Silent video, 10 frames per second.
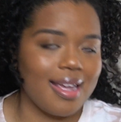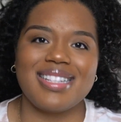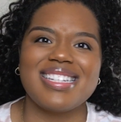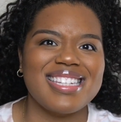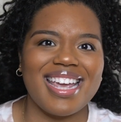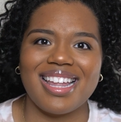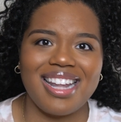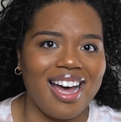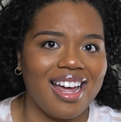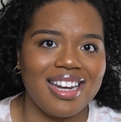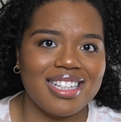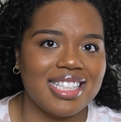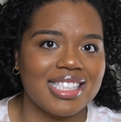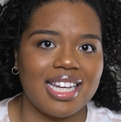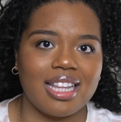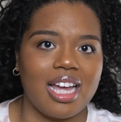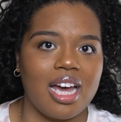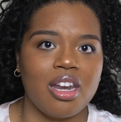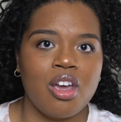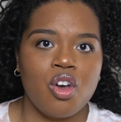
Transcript: It didn't take a lot. It didn't take a lot